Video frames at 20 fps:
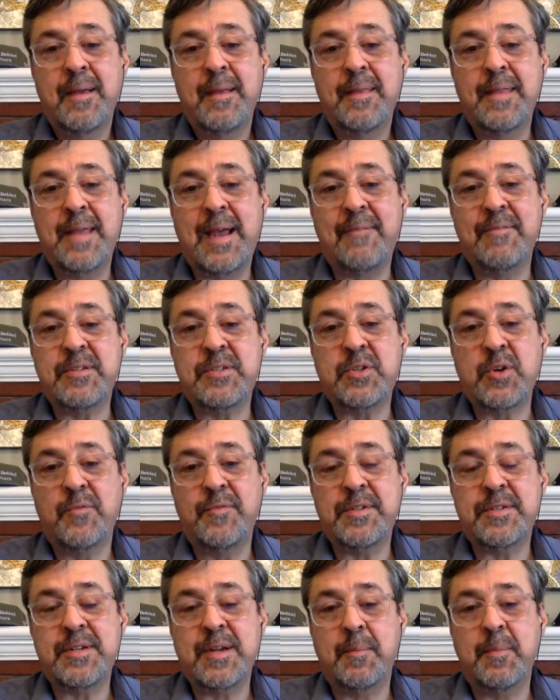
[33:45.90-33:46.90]
they have a
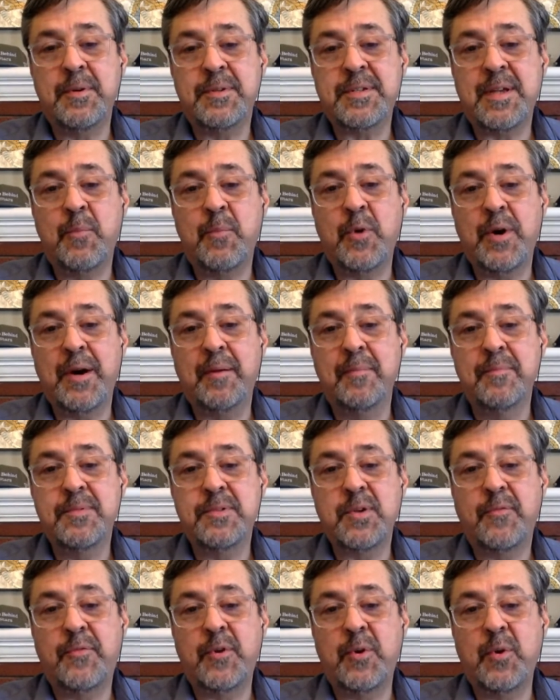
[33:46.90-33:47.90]
service number somewhere.
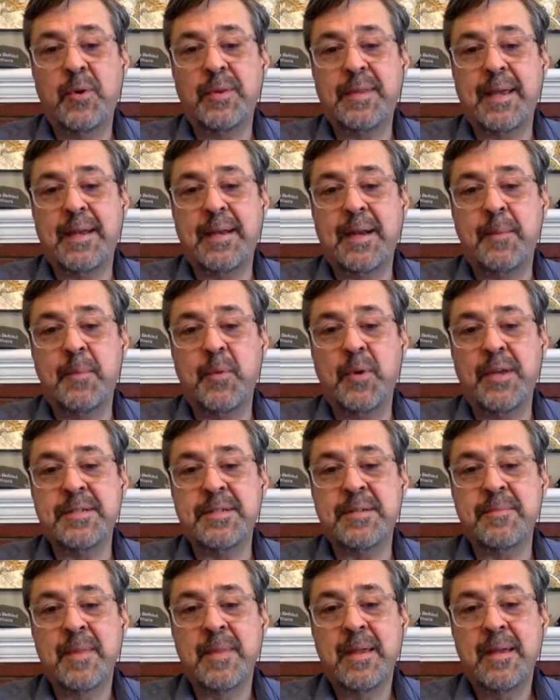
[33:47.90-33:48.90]
So if you know what that number
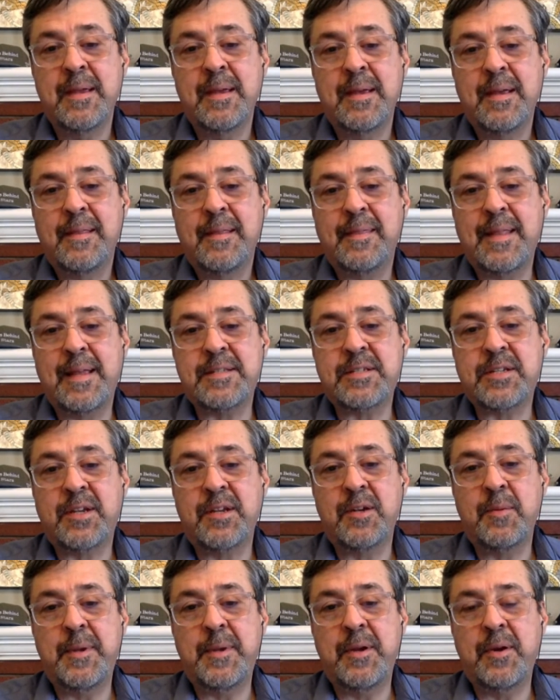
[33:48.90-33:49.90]
is, that's
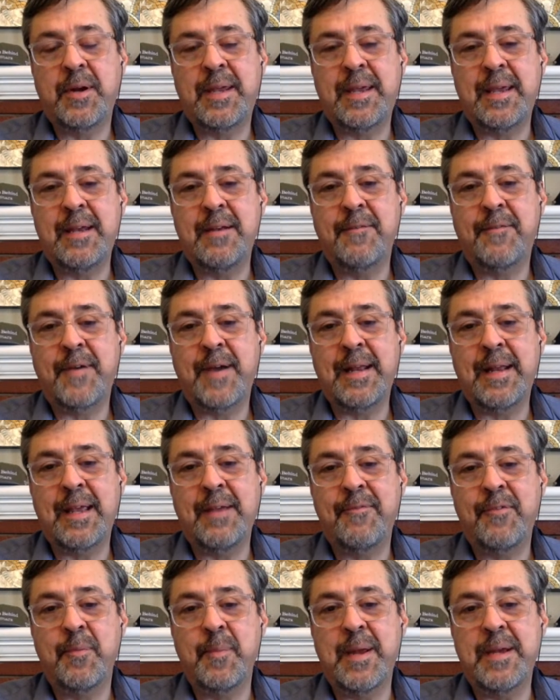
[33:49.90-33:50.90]
going to be your key to finding
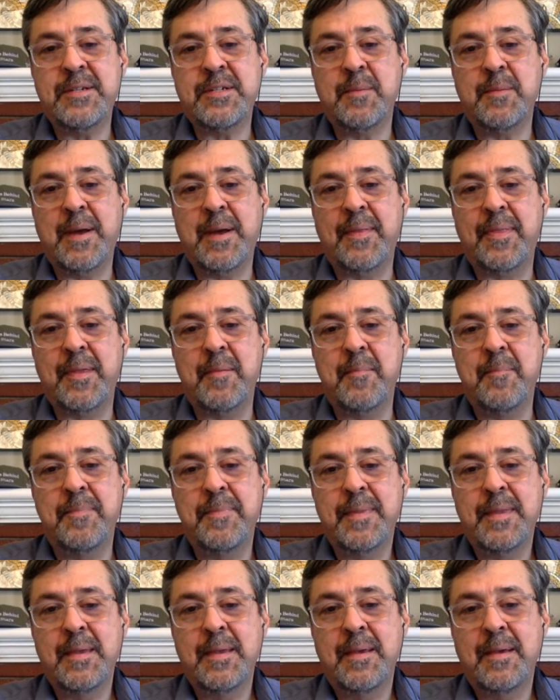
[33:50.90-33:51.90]
information about them.
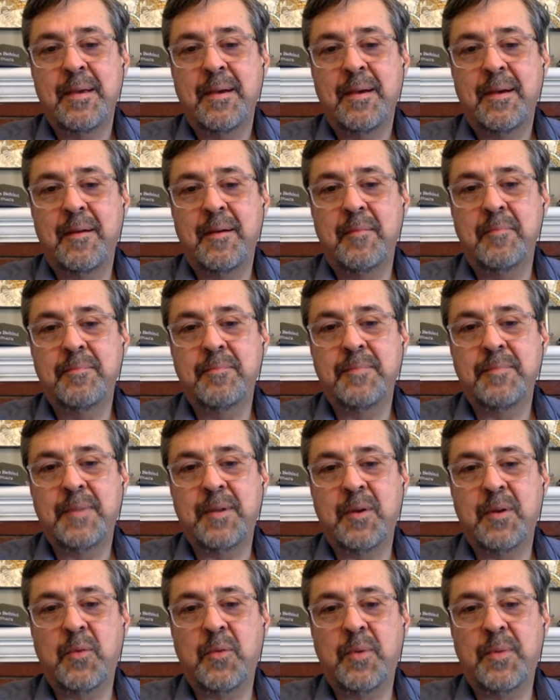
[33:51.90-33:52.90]

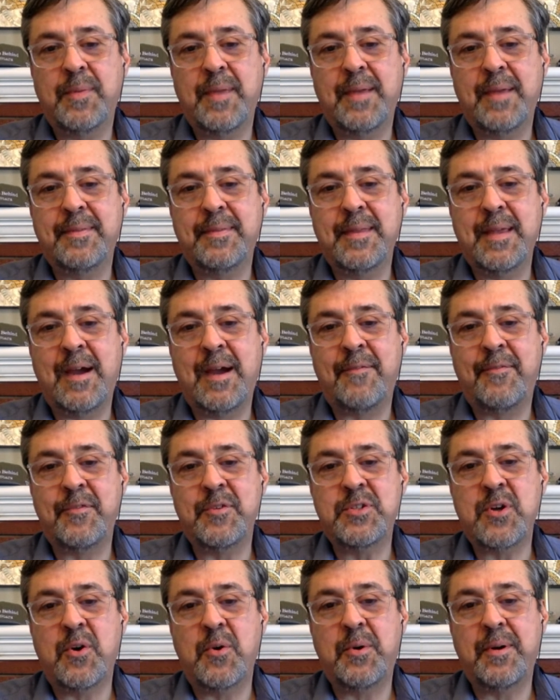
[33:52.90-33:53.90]
What they
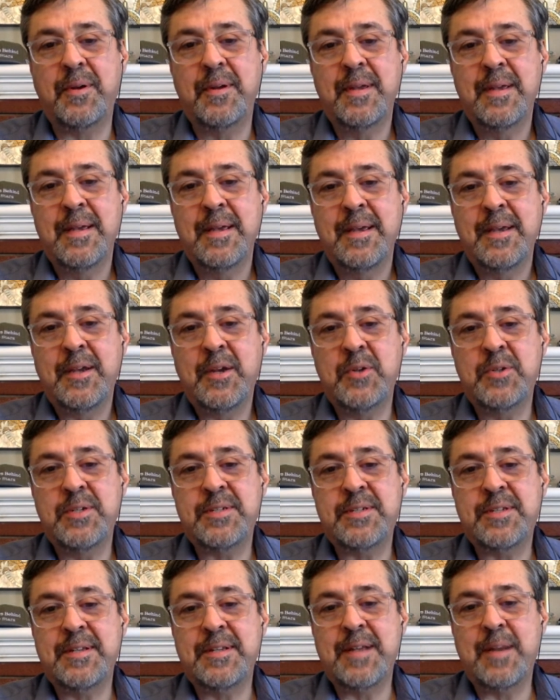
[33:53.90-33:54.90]
often joke, you're
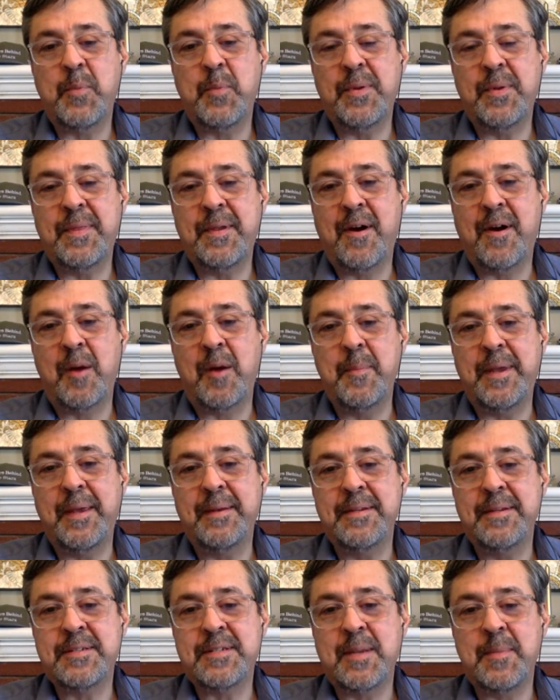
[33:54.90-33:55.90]
just a number in the Army,
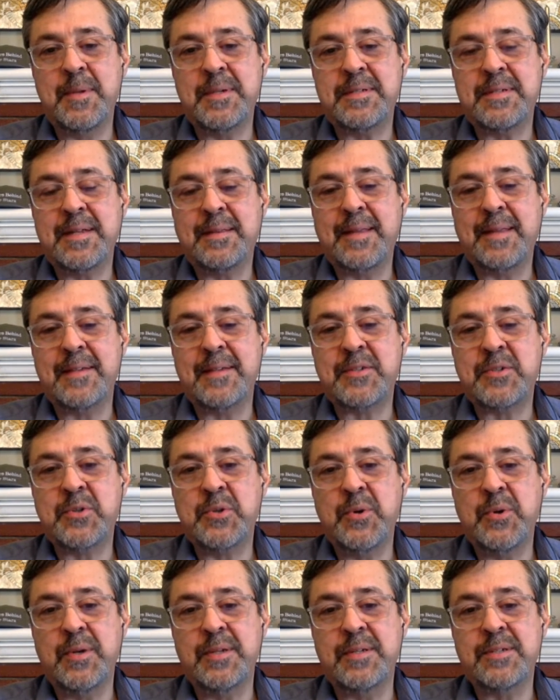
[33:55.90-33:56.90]
and to some extent that's
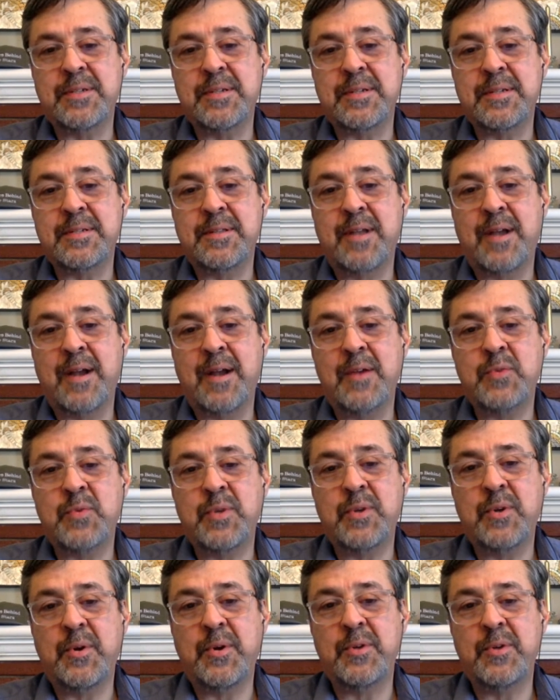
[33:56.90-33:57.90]
true. And as long as
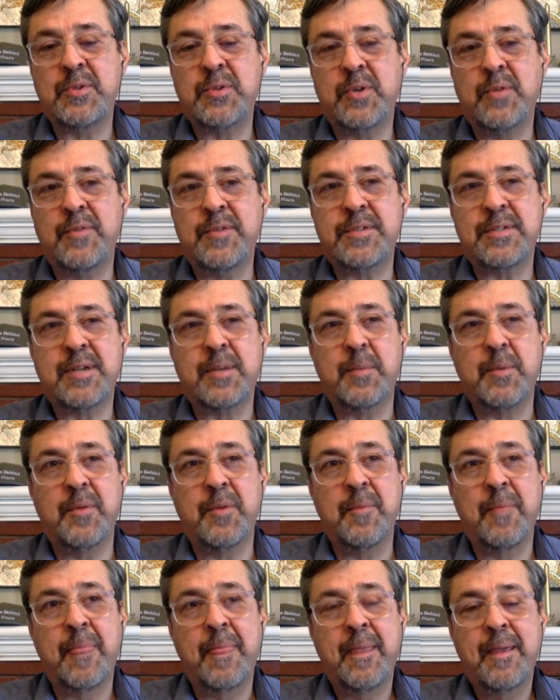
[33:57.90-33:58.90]
we know your service
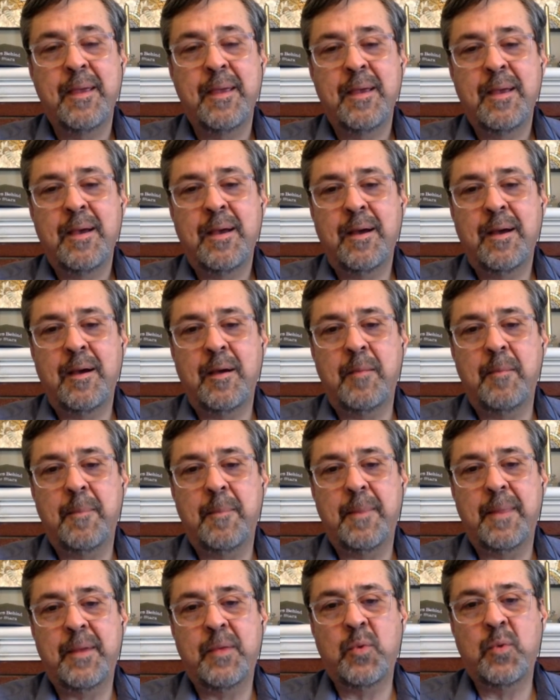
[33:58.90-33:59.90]
number, in